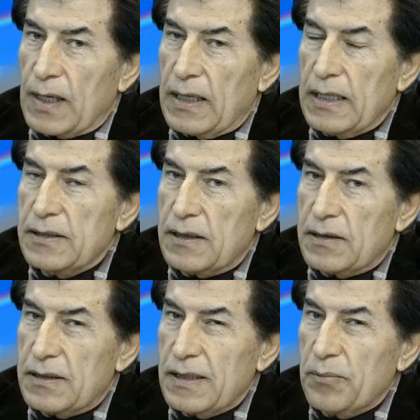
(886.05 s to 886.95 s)
Is it
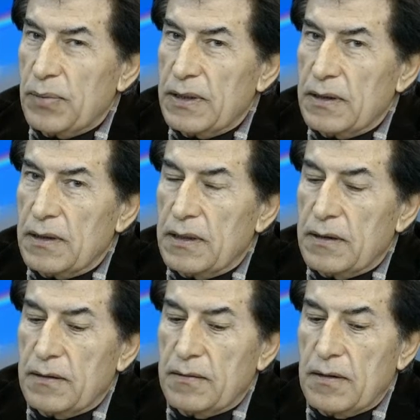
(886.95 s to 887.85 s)
simply
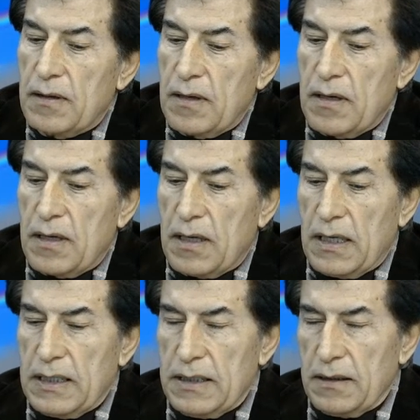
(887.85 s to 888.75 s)

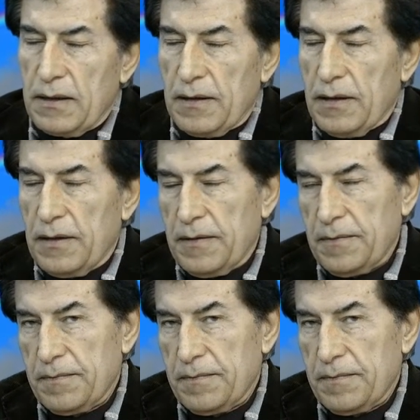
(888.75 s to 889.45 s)
a uh,